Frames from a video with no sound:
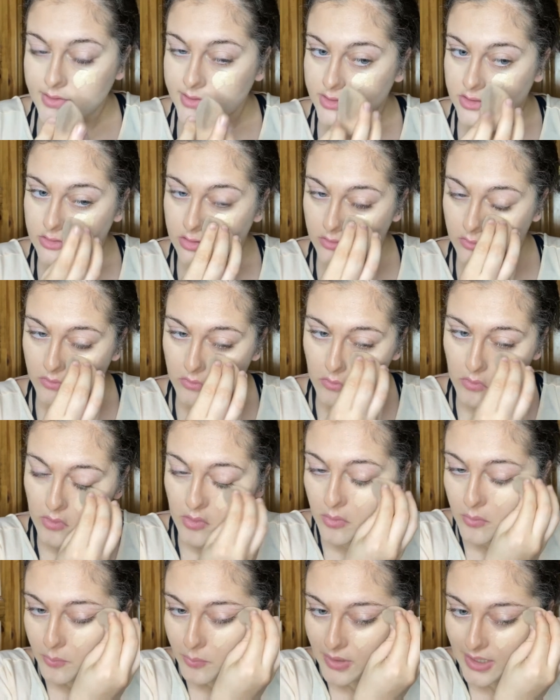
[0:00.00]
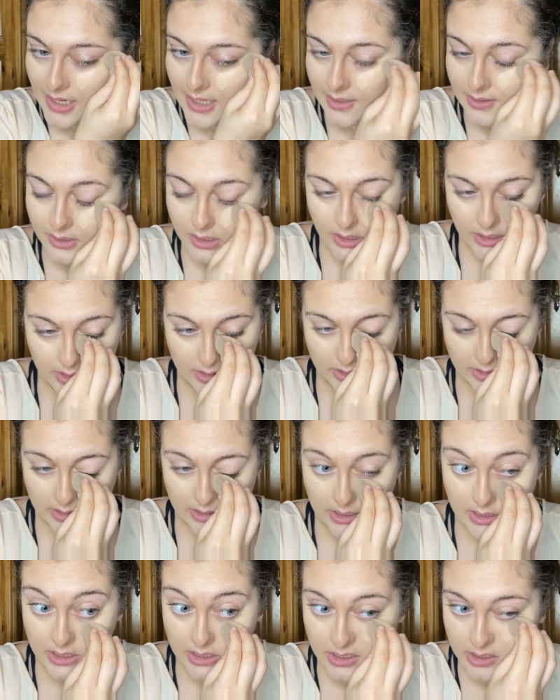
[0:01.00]
to blend
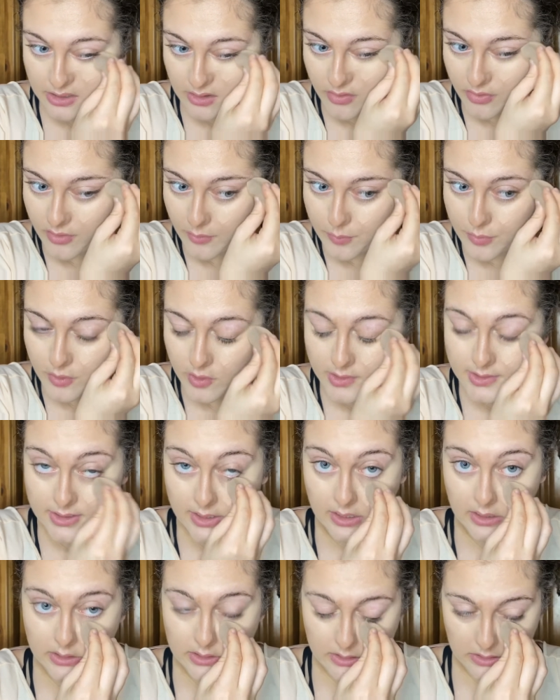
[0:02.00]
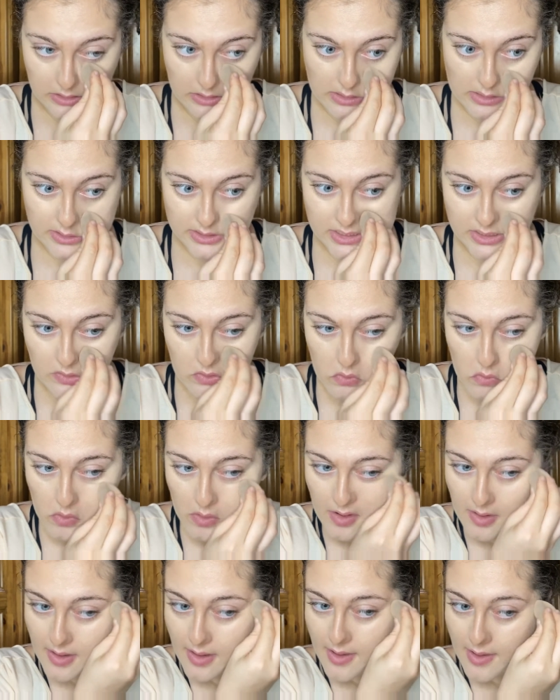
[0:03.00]
in the product so
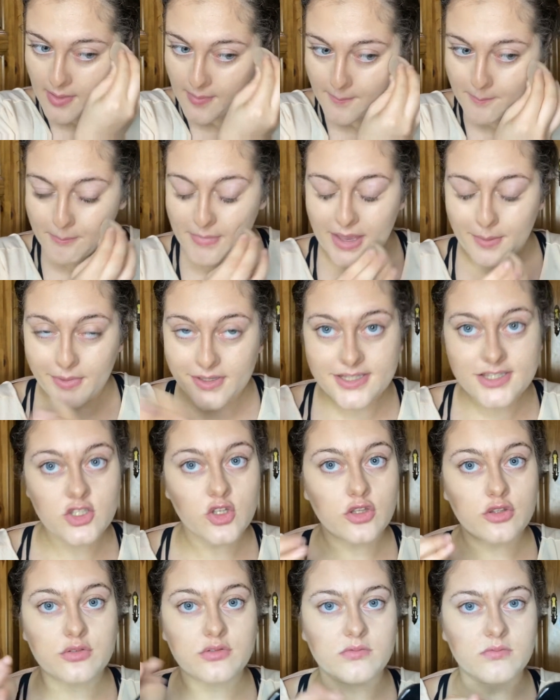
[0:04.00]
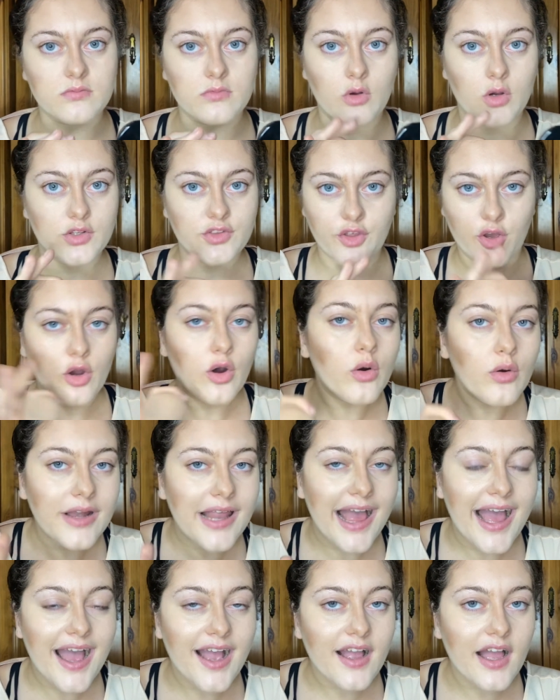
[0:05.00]
maybe it's not the whole
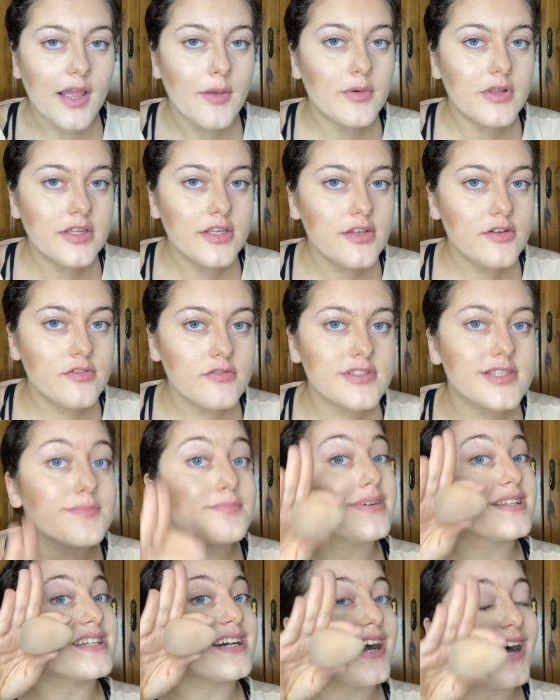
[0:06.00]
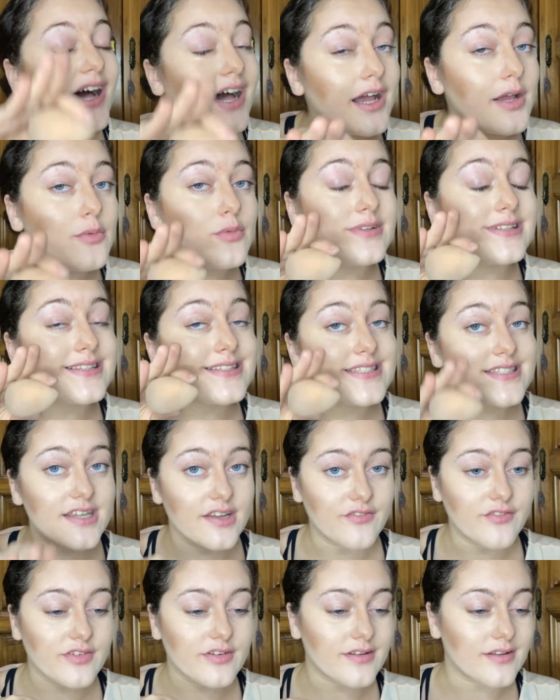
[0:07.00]
hack I will use, but I will
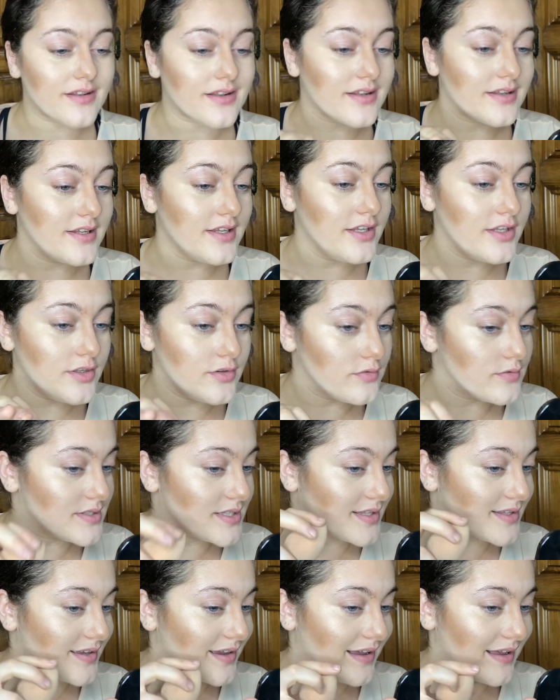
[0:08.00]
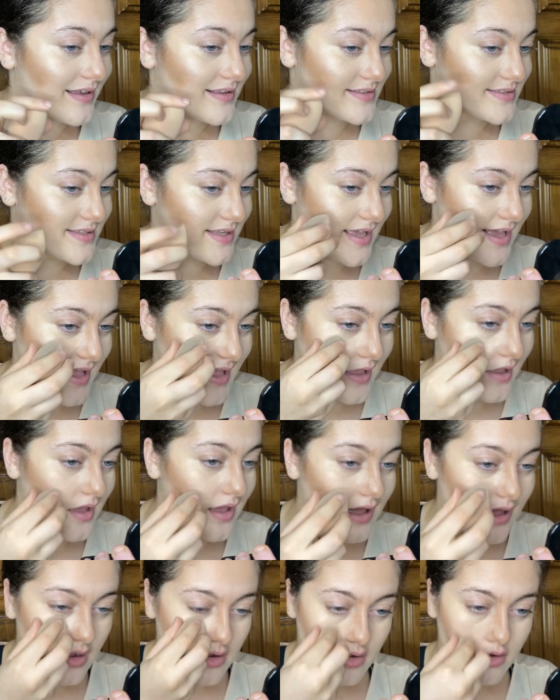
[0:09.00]
definitely use it as a
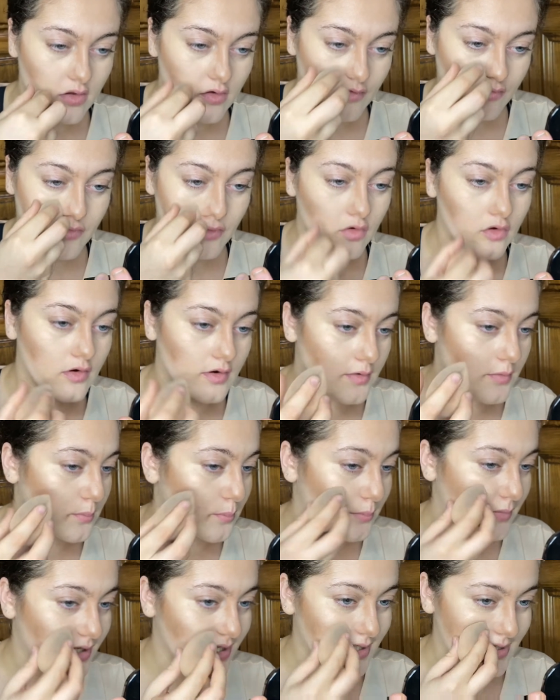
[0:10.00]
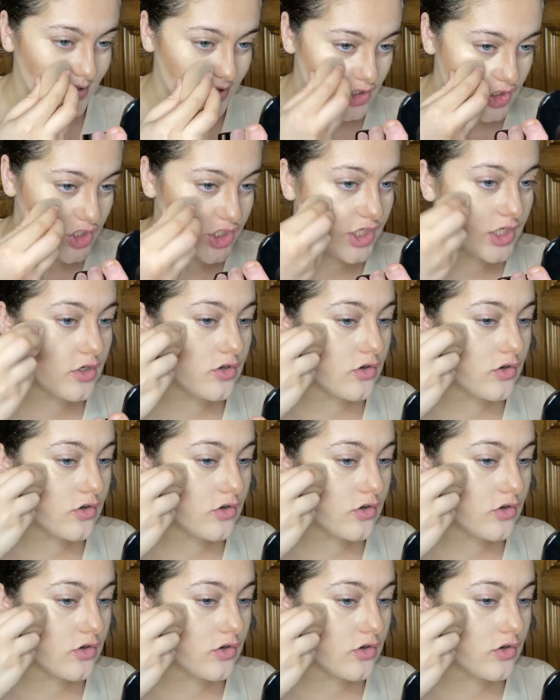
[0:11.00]
hack for my cheek